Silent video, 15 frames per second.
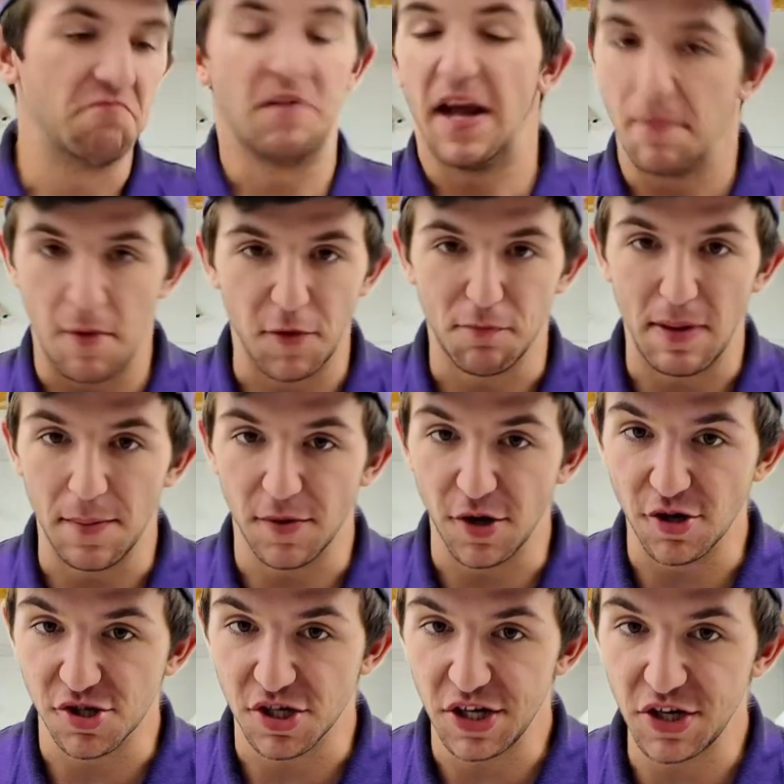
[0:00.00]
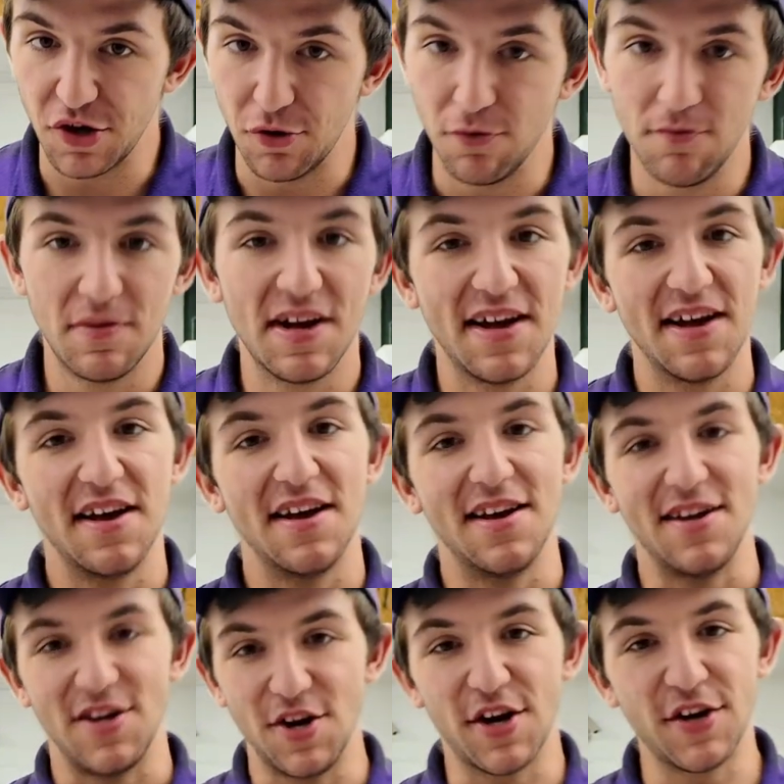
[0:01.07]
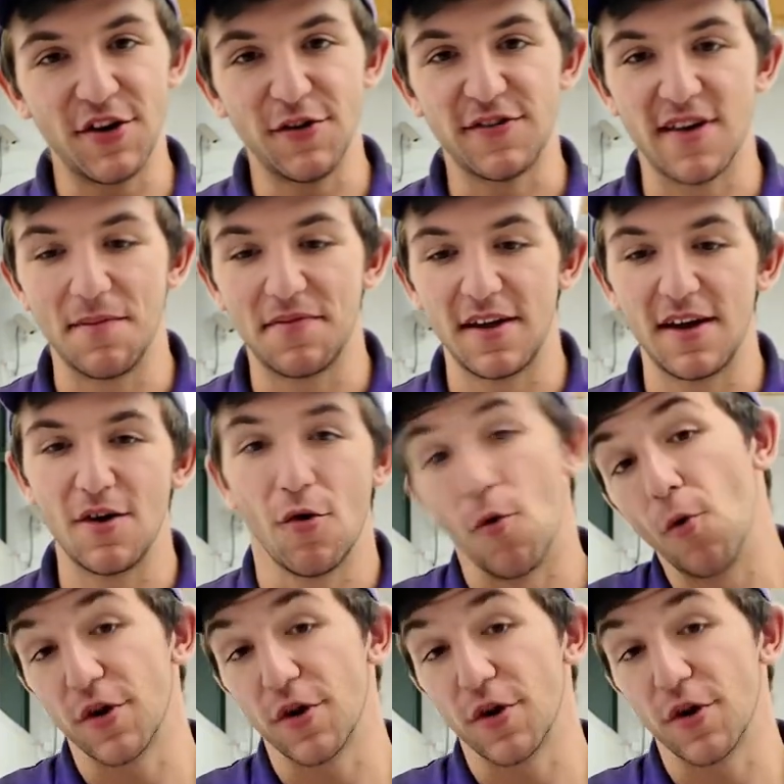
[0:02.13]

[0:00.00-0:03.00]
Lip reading: like most people usually do, you can do something